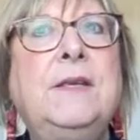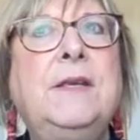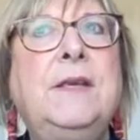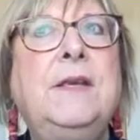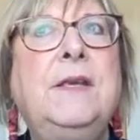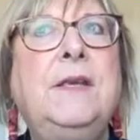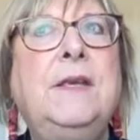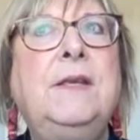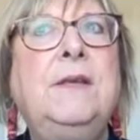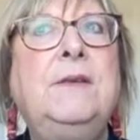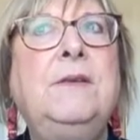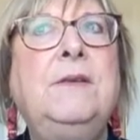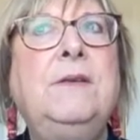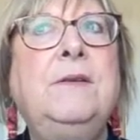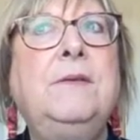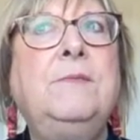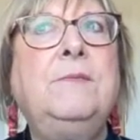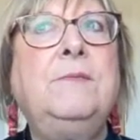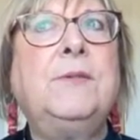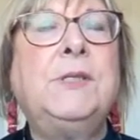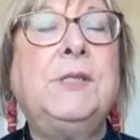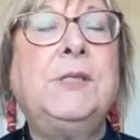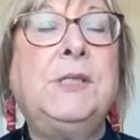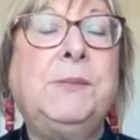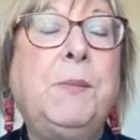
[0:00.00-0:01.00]
in
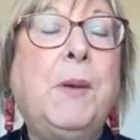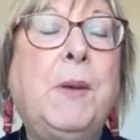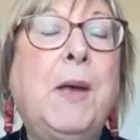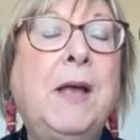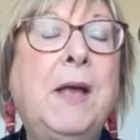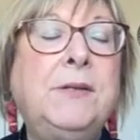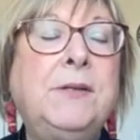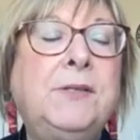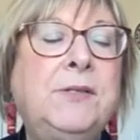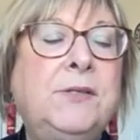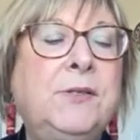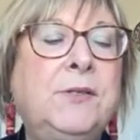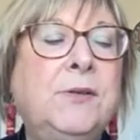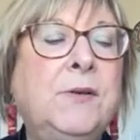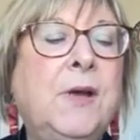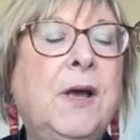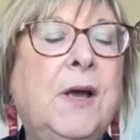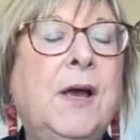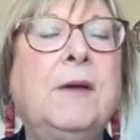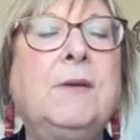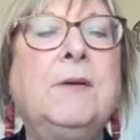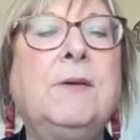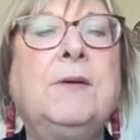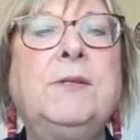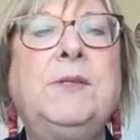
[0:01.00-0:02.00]
response to
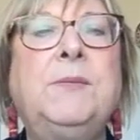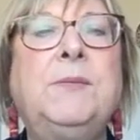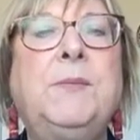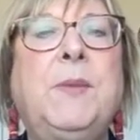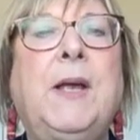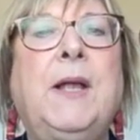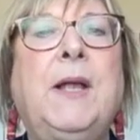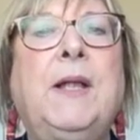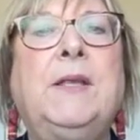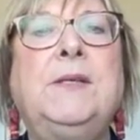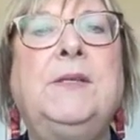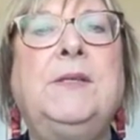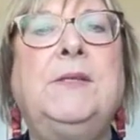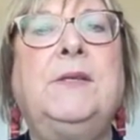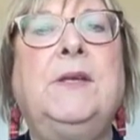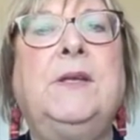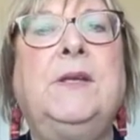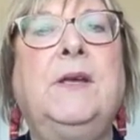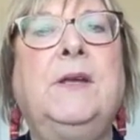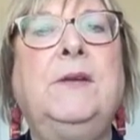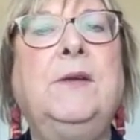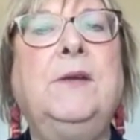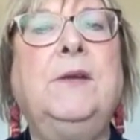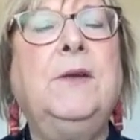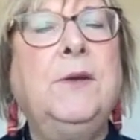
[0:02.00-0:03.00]
Kairos
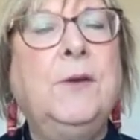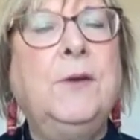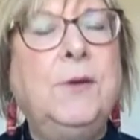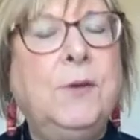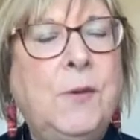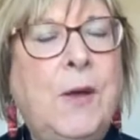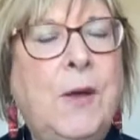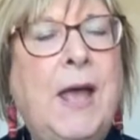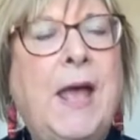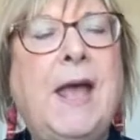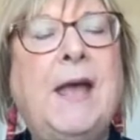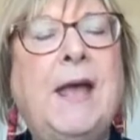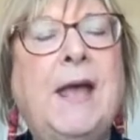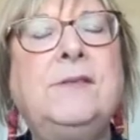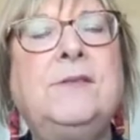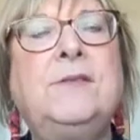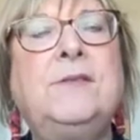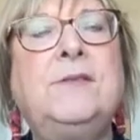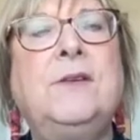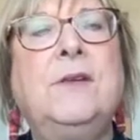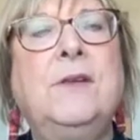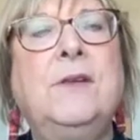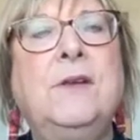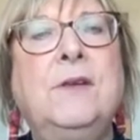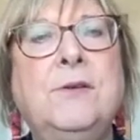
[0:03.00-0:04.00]
Palestine, who
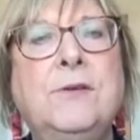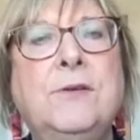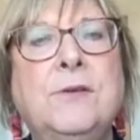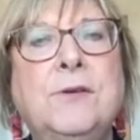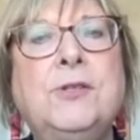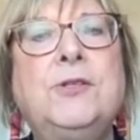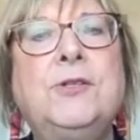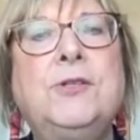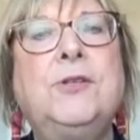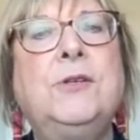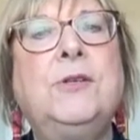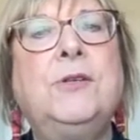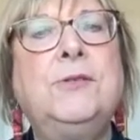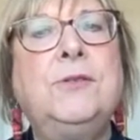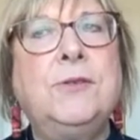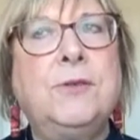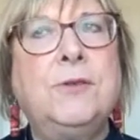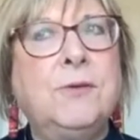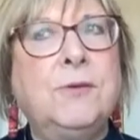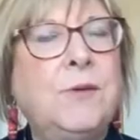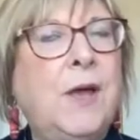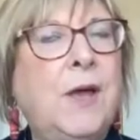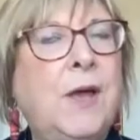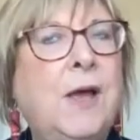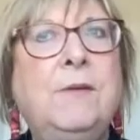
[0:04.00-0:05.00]
asked Christians
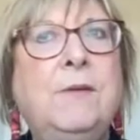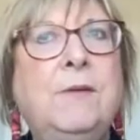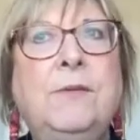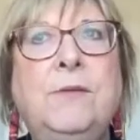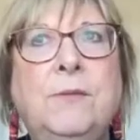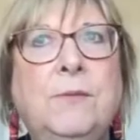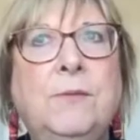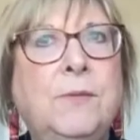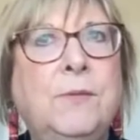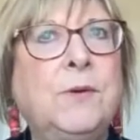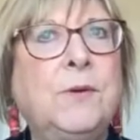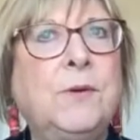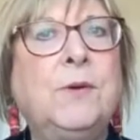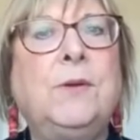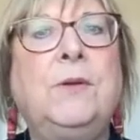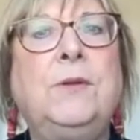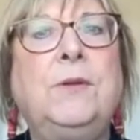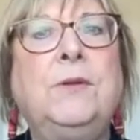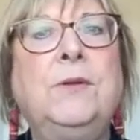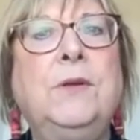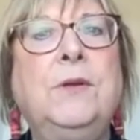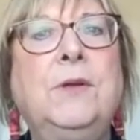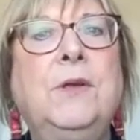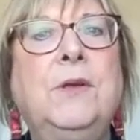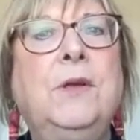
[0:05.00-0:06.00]
throughout the
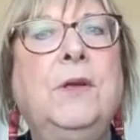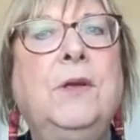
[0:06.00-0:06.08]
world